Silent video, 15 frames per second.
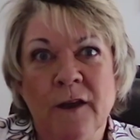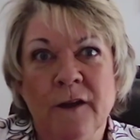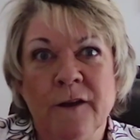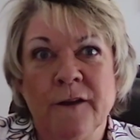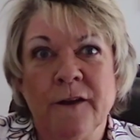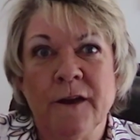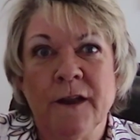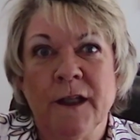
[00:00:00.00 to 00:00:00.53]

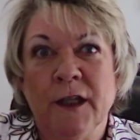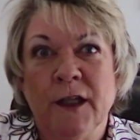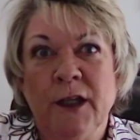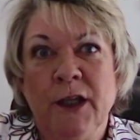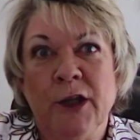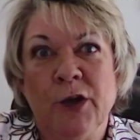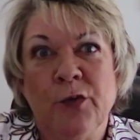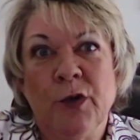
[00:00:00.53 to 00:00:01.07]
because,
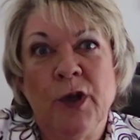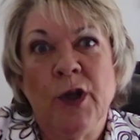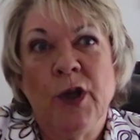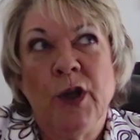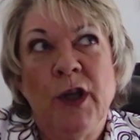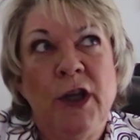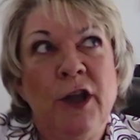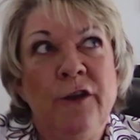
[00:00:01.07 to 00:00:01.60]
you know,
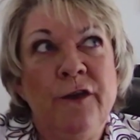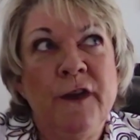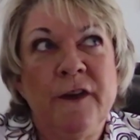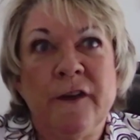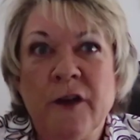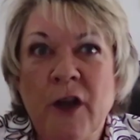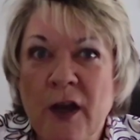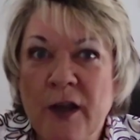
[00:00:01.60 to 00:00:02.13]
if
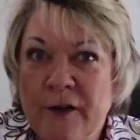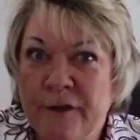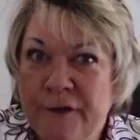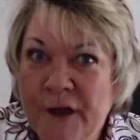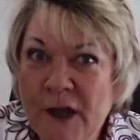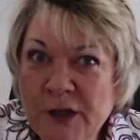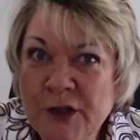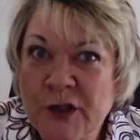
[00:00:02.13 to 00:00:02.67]
it's not
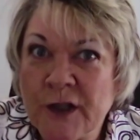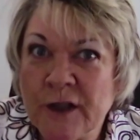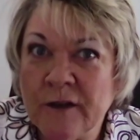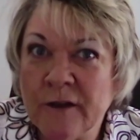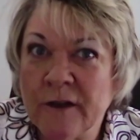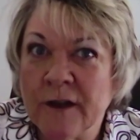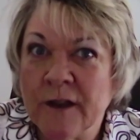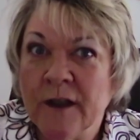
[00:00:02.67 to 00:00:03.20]

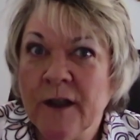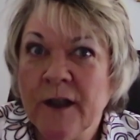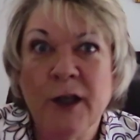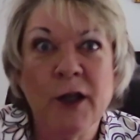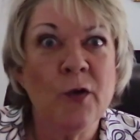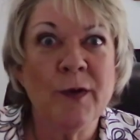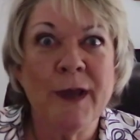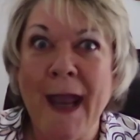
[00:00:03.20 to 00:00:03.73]
efficient,
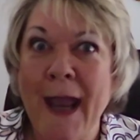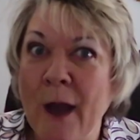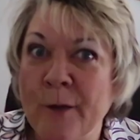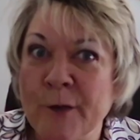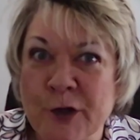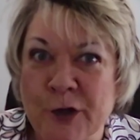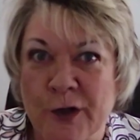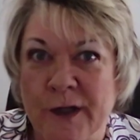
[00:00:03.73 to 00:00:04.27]
you don't
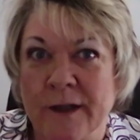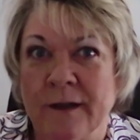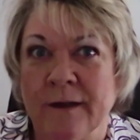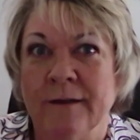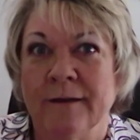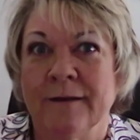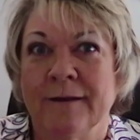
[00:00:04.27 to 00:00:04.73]
capture it.